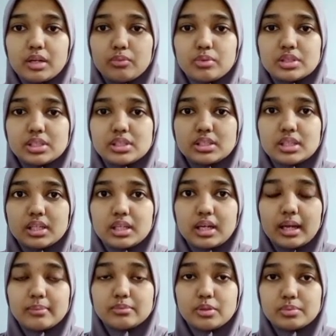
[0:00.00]
which is the
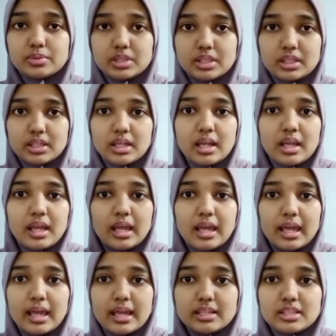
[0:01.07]
absorption
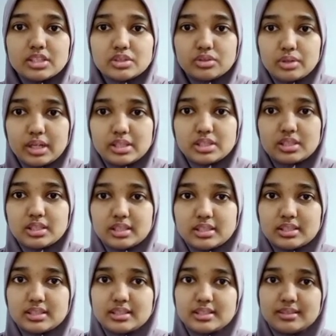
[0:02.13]
and strangeness.